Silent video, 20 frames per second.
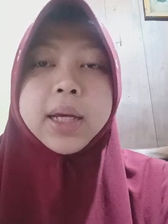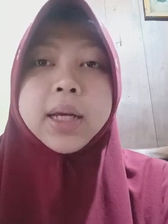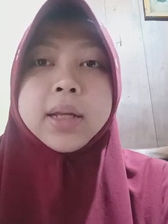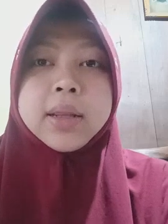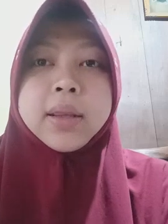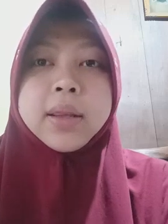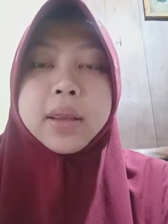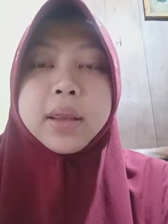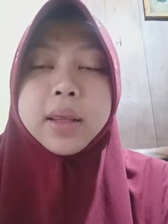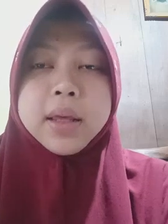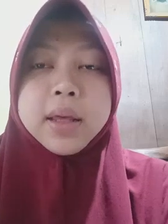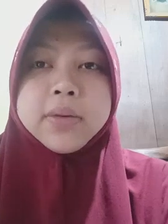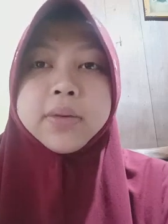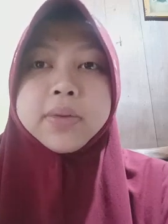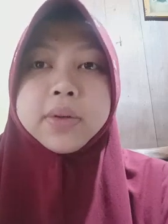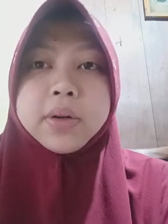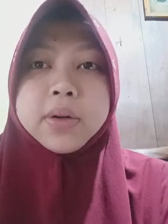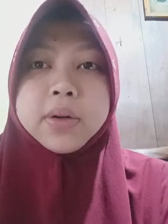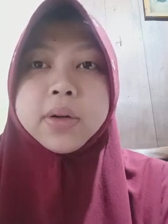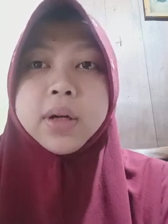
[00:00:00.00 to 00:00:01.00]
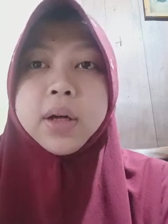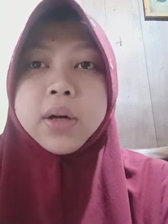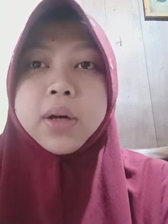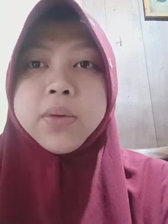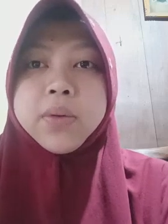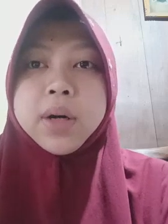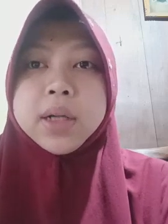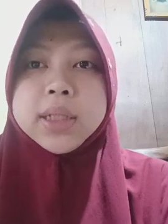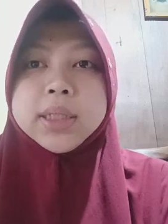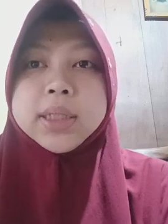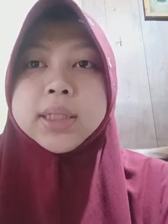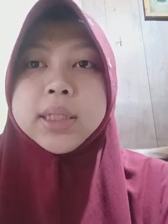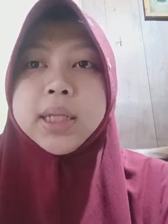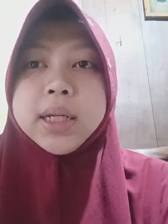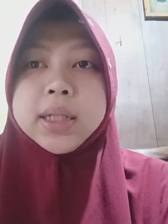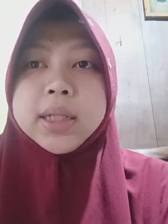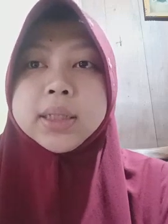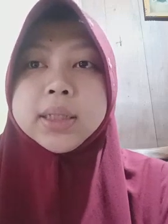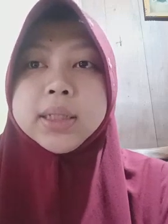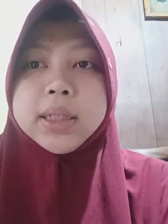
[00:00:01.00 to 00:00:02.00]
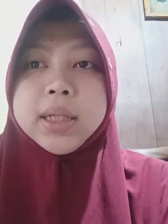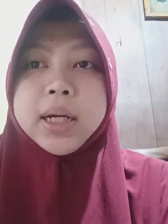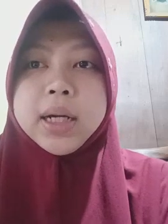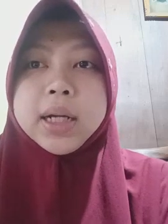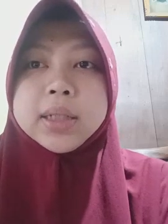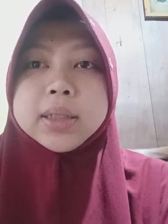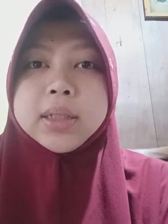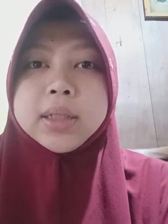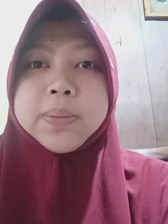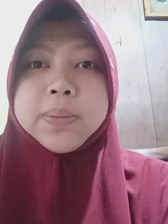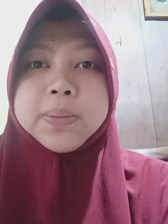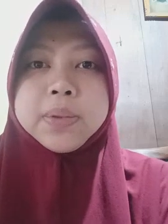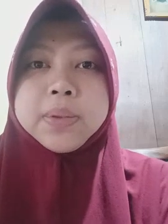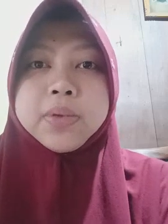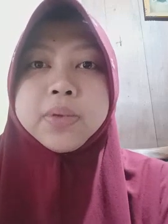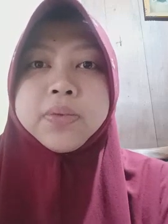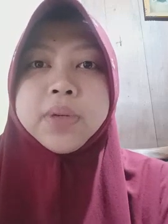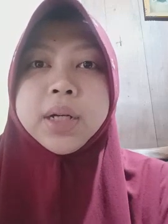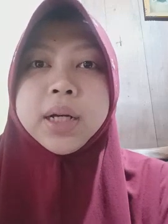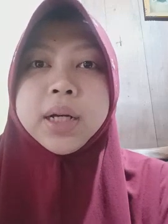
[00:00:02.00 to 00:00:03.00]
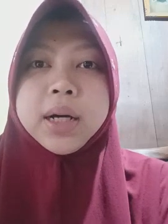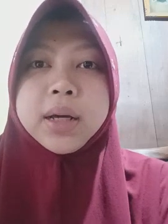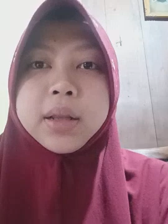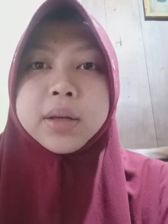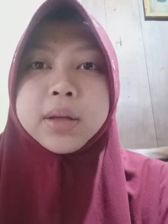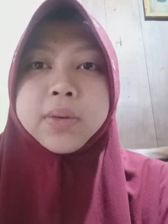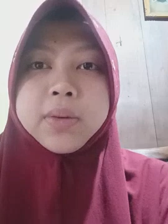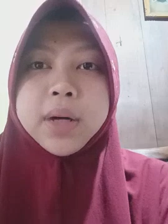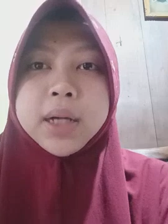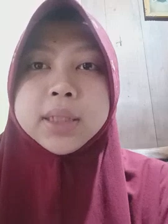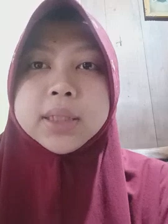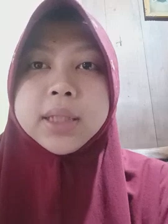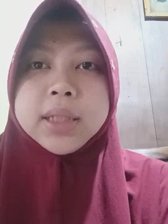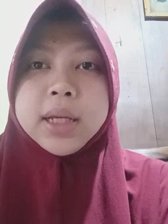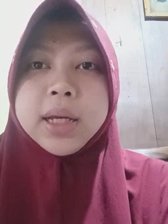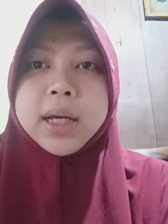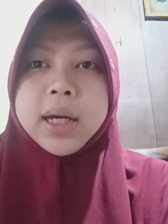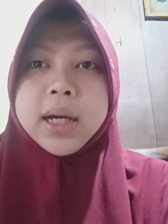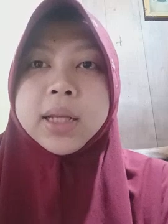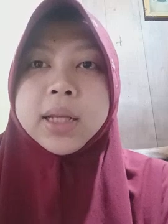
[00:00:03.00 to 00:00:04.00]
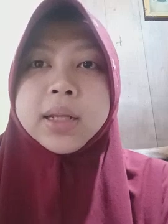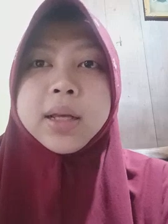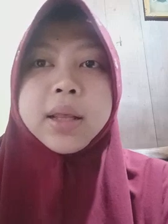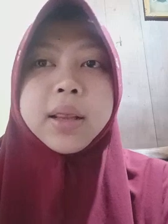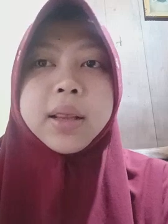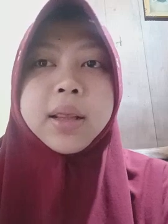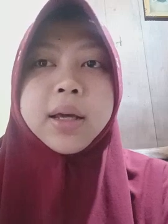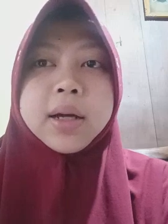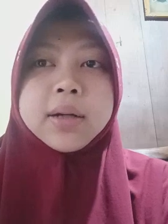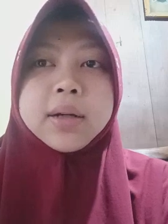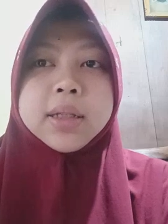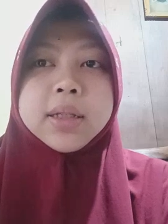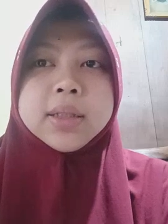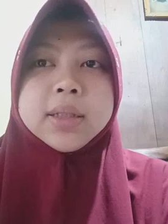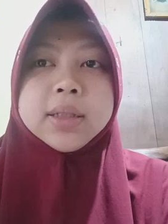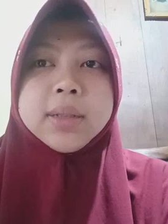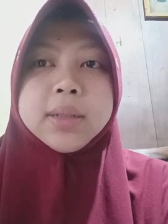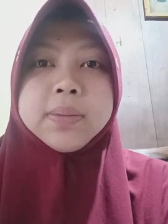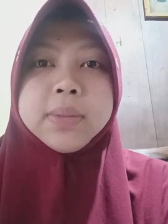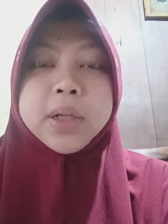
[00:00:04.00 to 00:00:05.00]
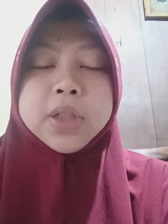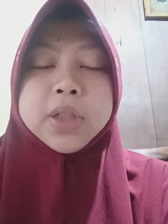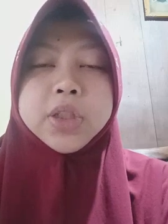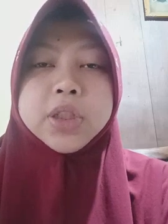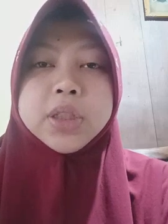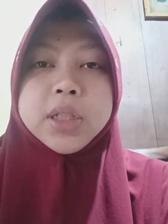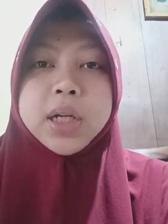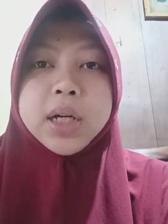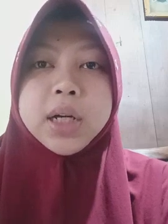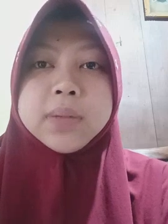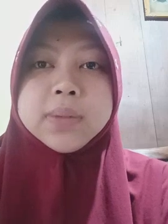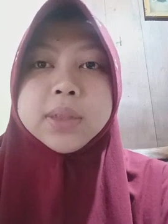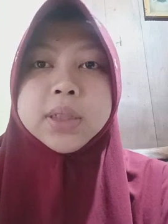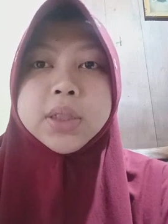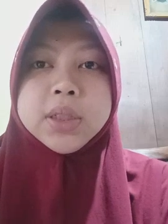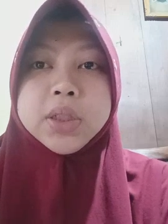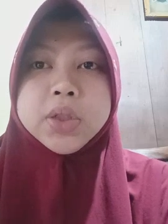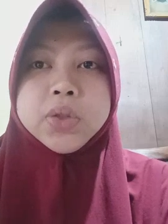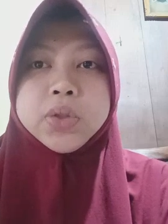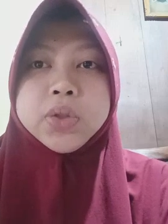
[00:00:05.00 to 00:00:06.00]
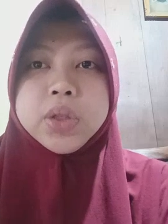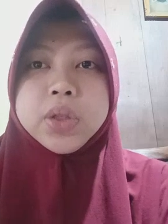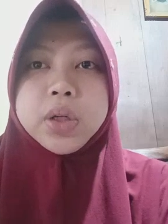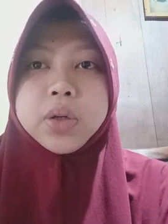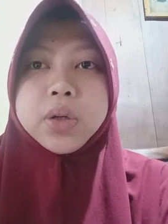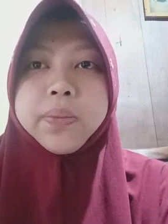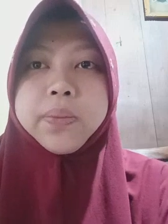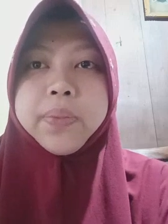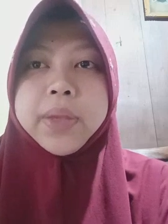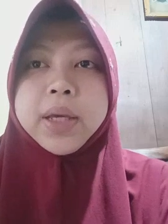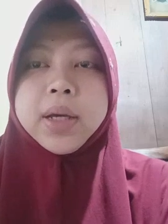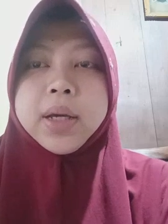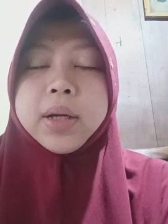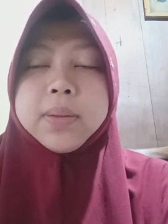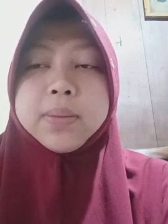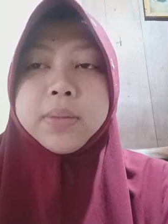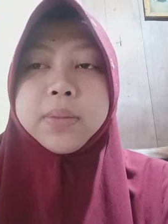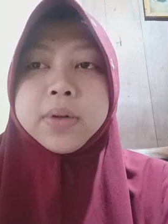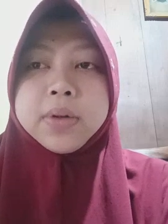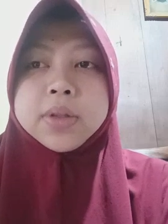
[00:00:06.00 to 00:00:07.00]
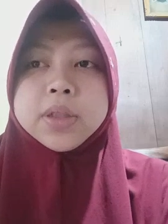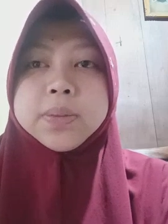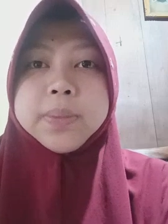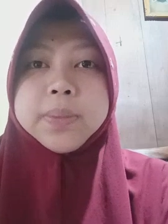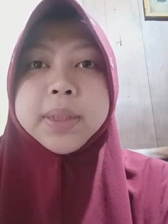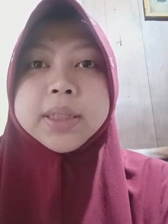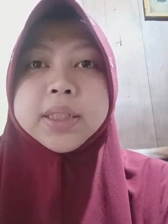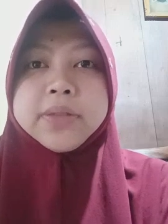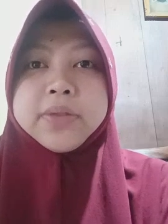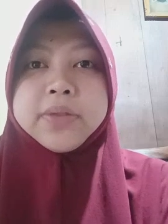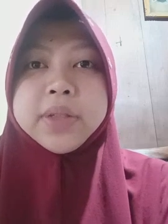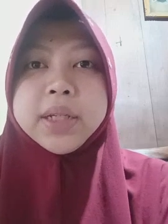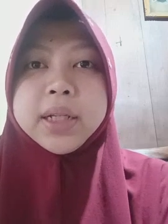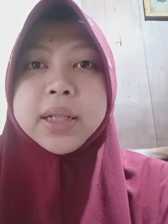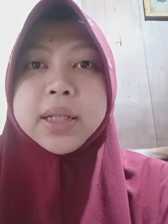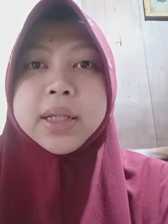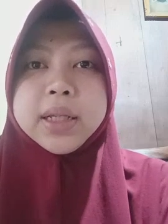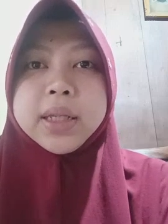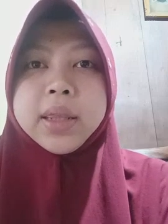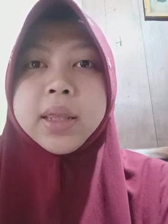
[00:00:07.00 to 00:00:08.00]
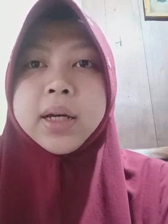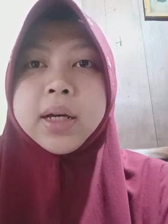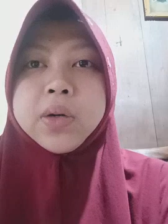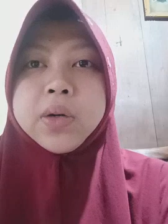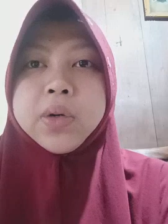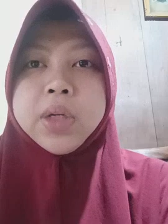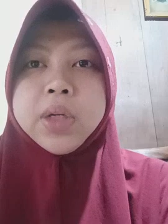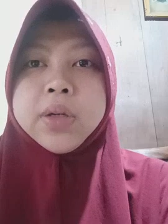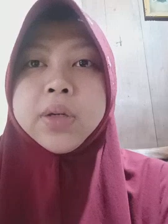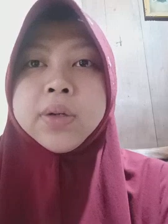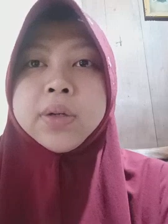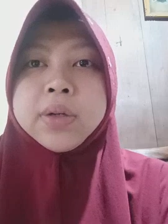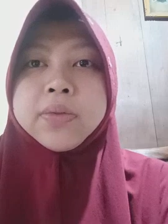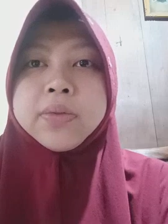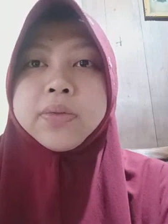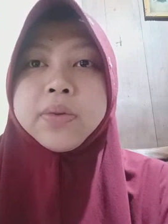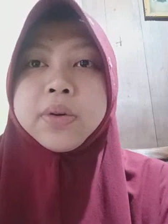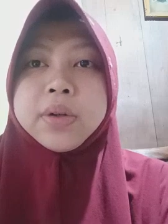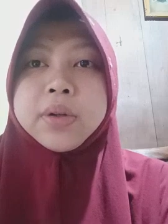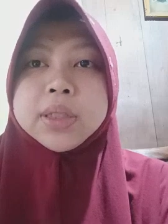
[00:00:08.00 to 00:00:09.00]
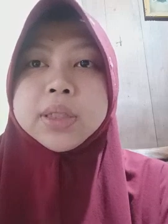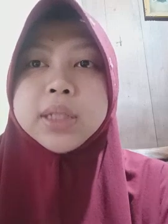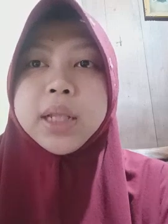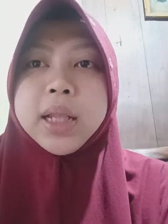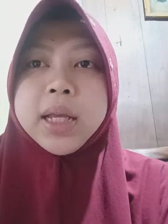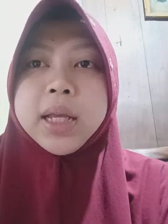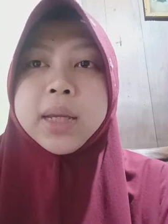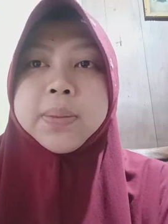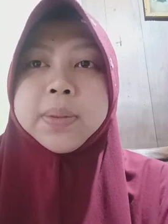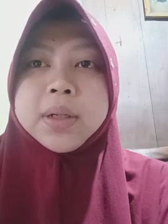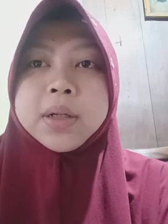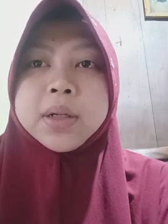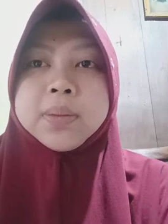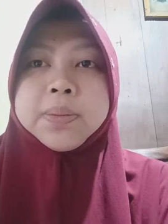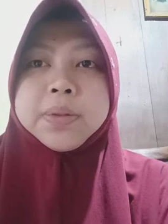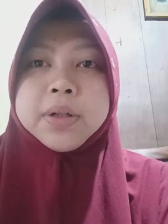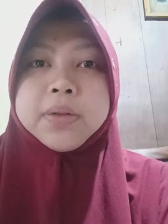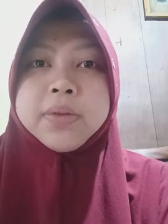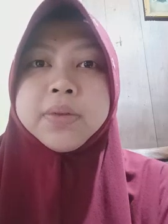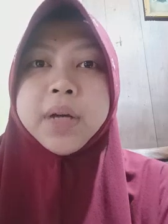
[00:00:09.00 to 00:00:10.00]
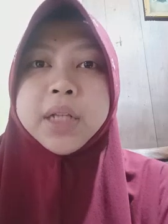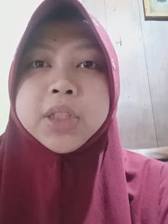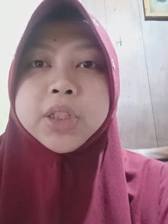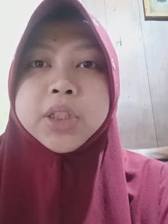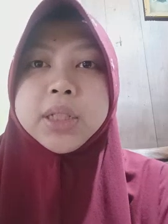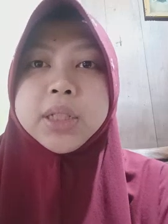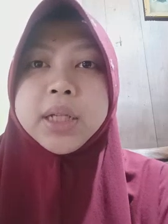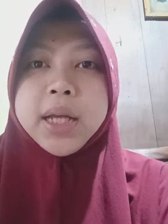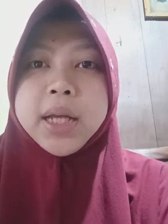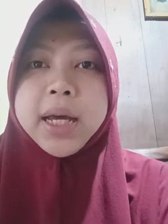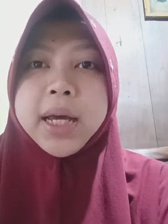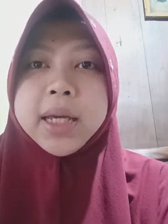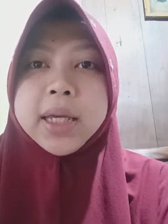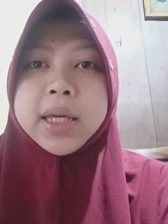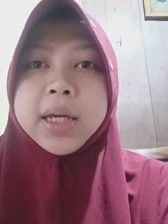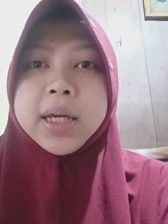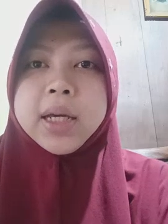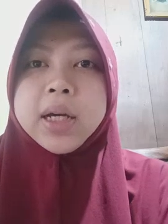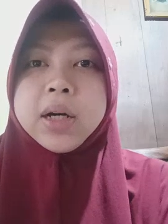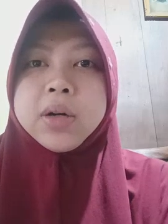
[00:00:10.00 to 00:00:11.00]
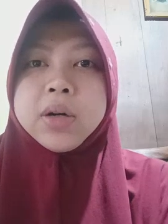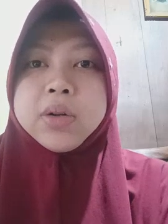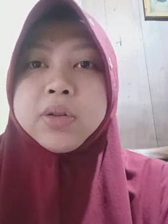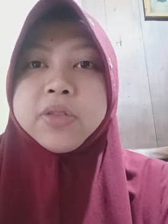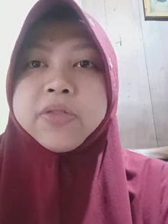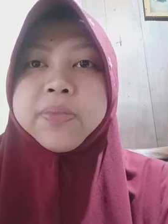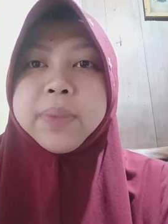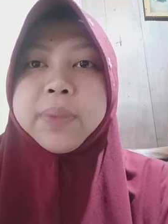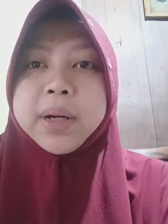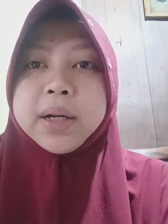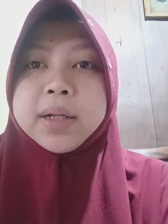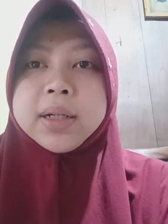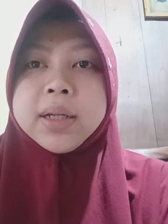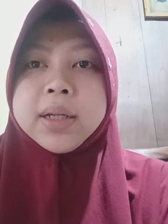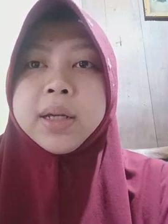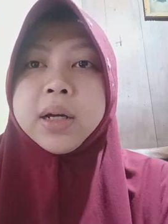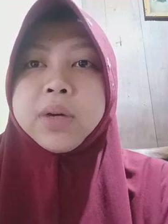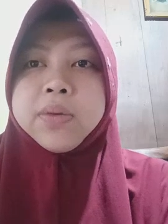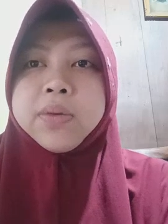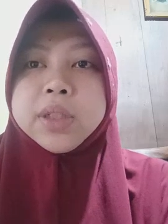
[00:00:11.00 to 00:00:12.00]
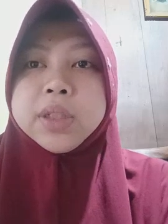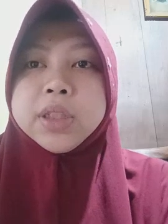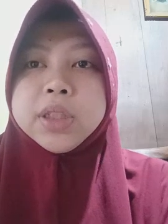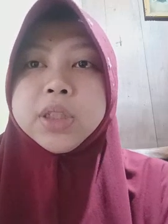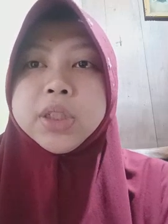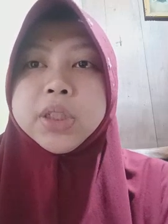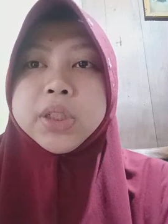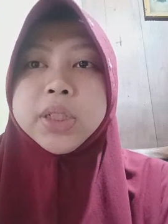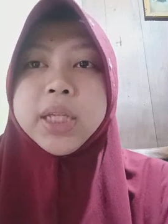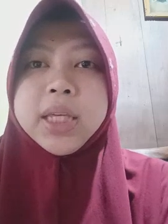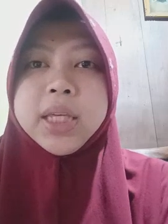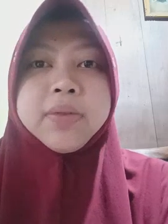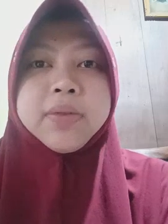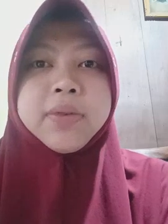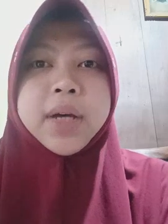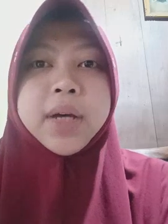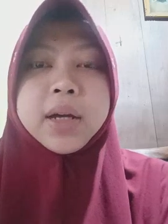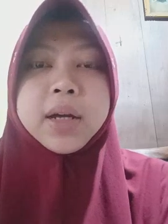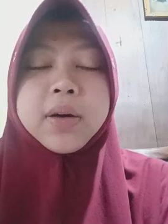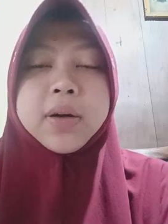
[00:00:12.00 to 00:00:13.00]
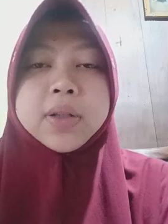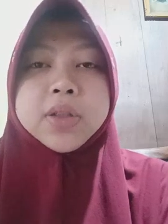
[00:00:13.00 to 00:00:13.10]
and therefore one is guilty until proven otherwise, and there isn't much time to do so. More specifically, the Uyghur Forced Labor Prevention Act, OFPA, which took effect